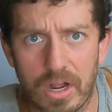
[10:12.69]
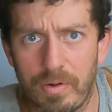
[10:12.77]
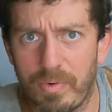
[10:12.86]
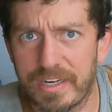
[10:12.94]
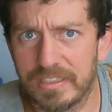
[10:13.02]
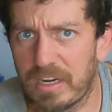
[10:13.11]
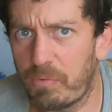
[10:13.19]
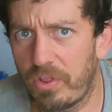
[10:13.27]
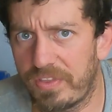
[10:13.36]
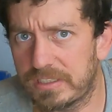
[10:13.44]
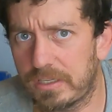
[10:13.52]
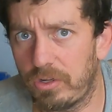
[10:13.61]
um, because I
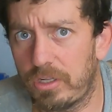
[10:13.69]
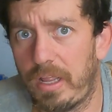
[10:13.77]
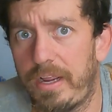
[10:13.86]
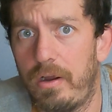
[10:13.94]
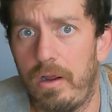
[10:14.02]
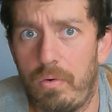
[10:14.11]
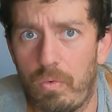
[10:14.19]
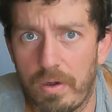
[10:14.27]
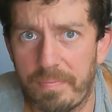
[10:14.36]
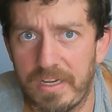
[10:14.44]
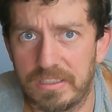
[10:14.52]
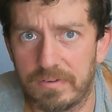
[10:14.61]
want this to look like
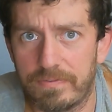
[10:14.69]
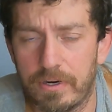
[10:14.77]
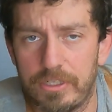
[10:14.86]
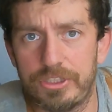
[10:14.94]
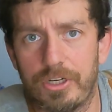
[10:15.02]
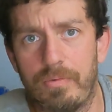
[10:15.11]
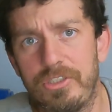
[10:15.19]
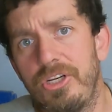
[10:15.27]
one piece of furniture,